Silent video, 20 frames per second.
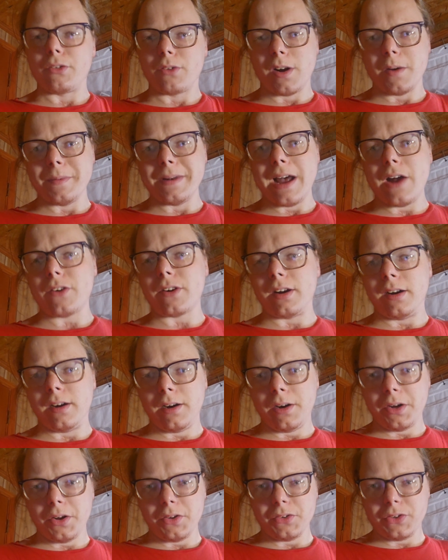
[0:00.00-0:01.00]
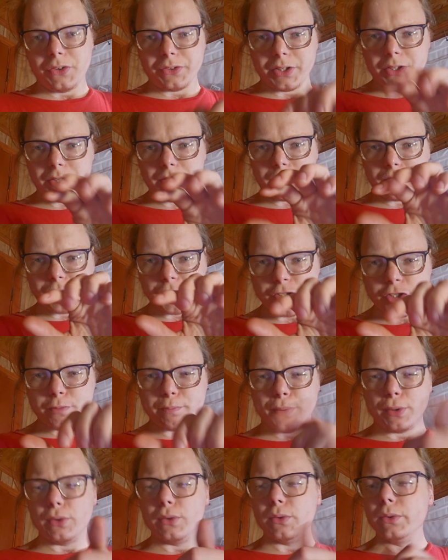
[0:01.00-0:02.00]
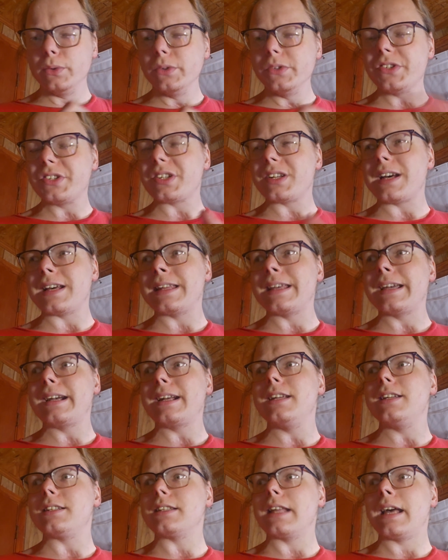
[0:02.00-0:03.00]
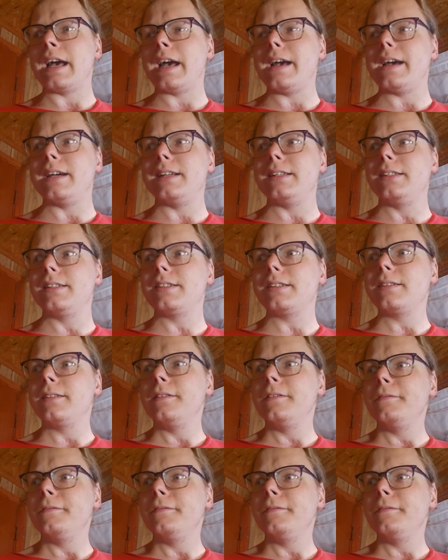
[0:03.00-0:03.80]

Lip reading: rubbing alcohol on the little spools, I think it is, the heads,